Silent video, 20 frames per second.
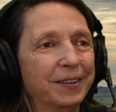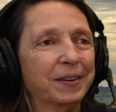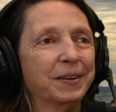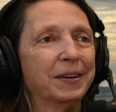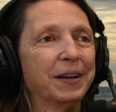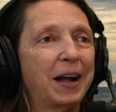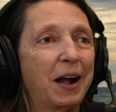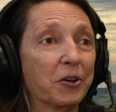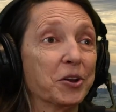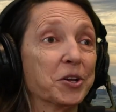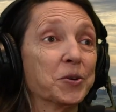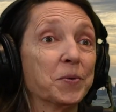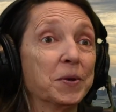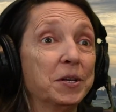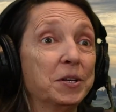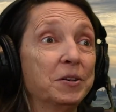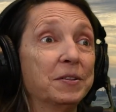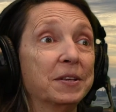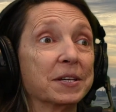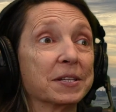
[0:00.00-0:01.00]
how does one
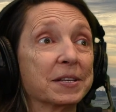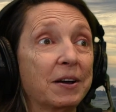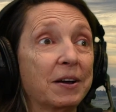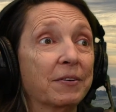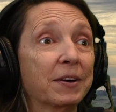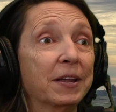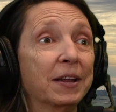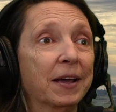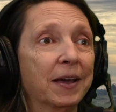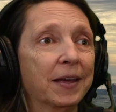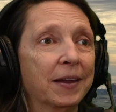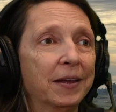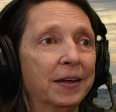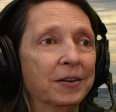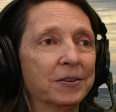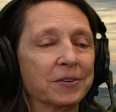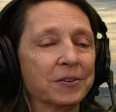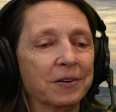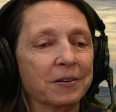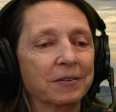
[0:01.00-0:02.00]
do this? How can I get an
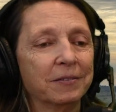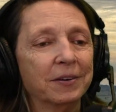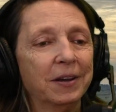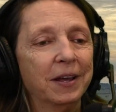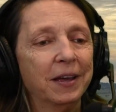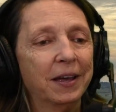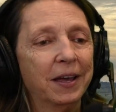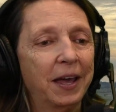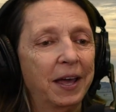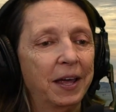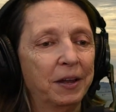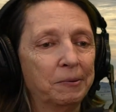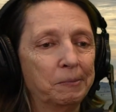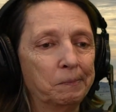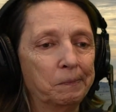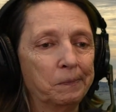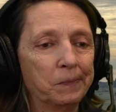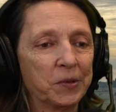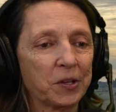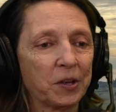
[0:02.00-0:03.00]
intern? And
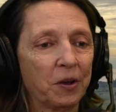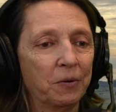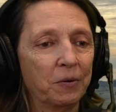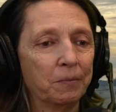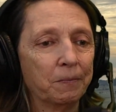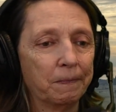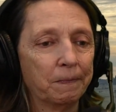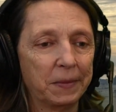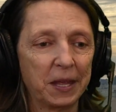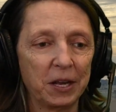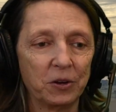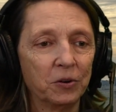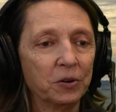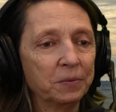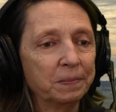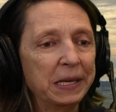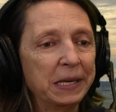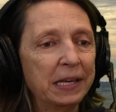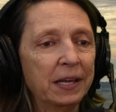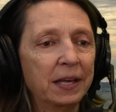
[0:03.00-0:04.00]
so they told
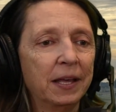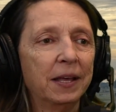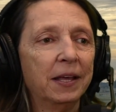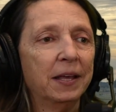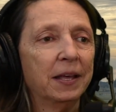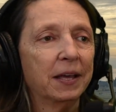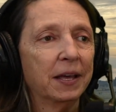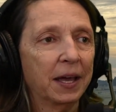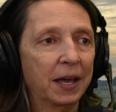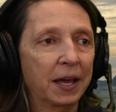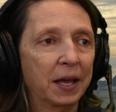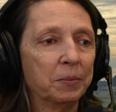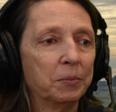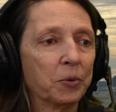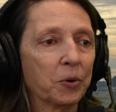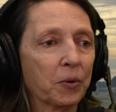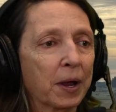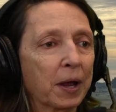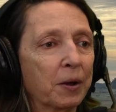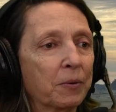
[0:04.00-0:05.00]
me, and
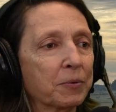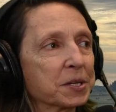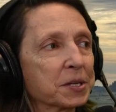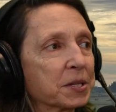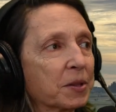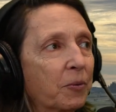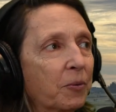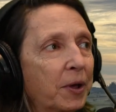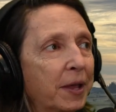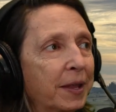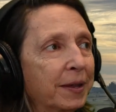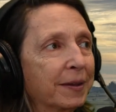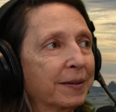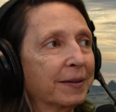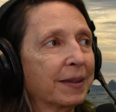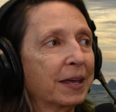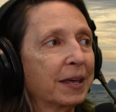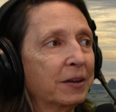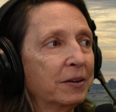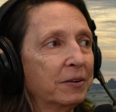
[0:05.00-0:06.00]
Maria was the one
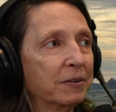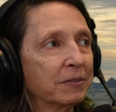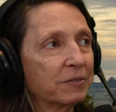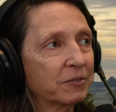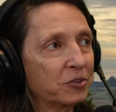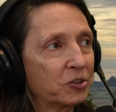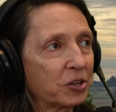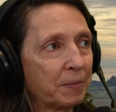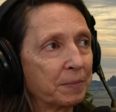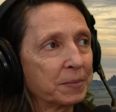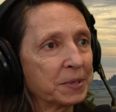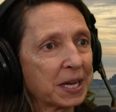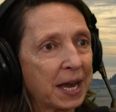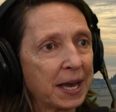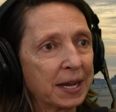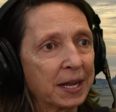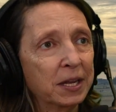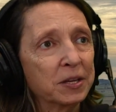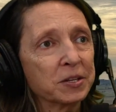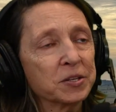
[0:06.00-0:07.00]
that jumped
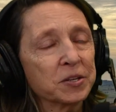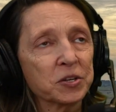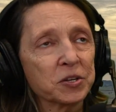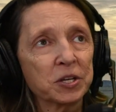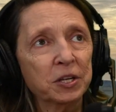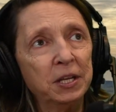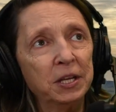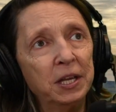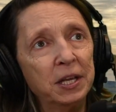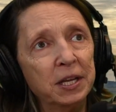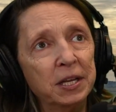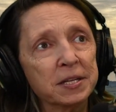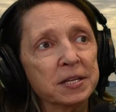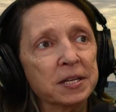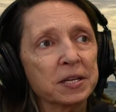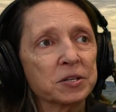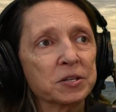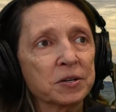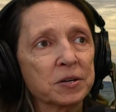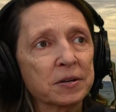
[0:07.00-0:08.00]
at it. So she is
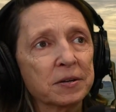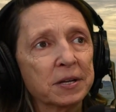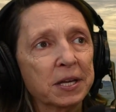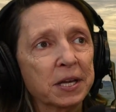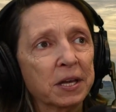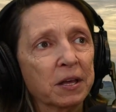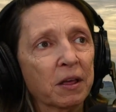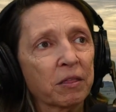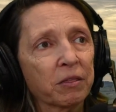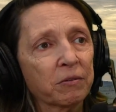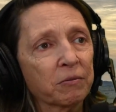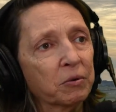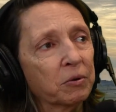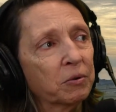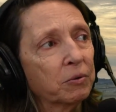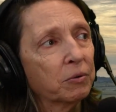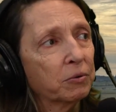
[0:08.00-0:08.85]
interning through